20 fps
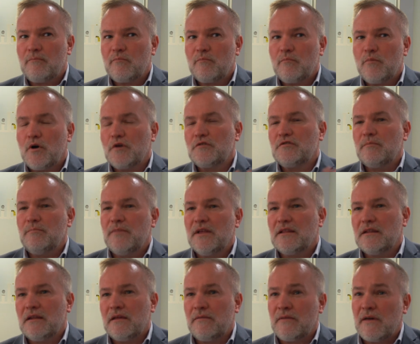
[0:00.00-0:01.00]

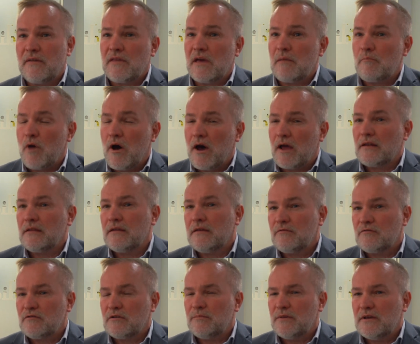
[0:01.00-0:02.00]
possibility that they might
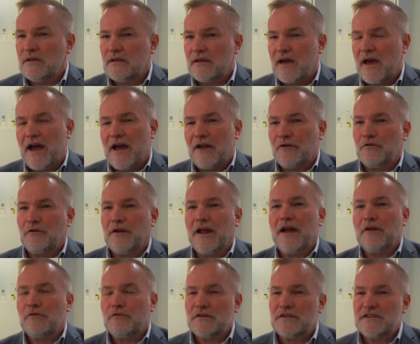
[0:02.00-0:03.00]
live to be 100,
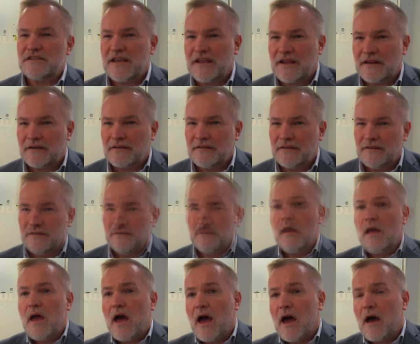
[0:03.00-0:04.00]
110.
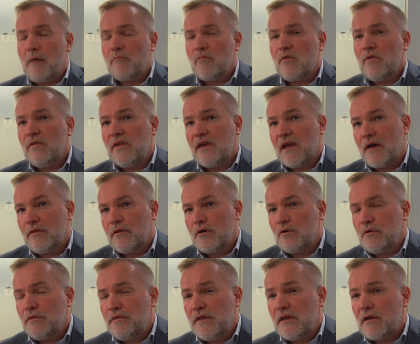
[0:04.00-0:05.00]
The other
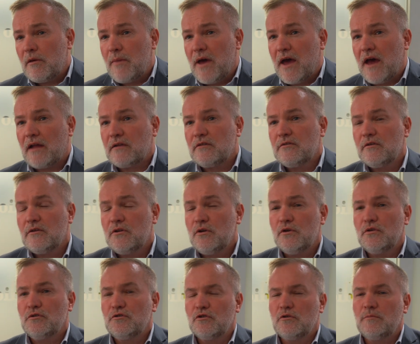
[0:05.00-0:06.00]
good thing about
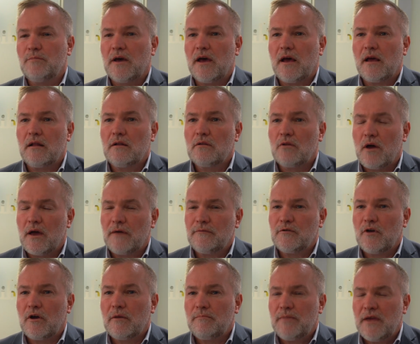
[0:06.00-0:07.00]
Q Super
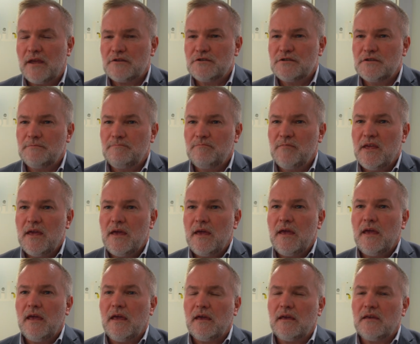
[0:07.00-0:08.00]
Lifetime Pension
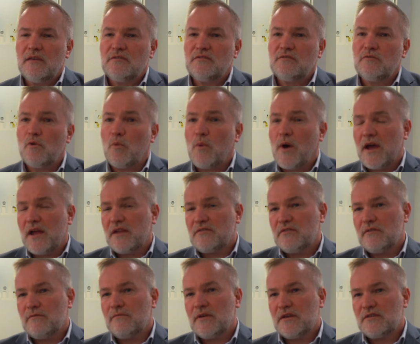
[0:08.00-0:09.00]
is the way
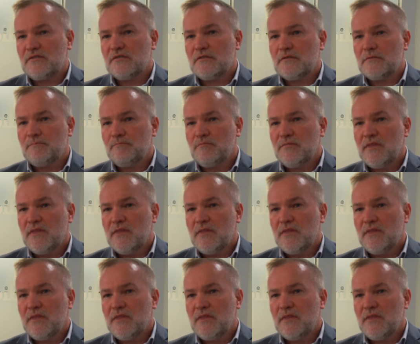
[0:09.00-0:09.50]
it's invested.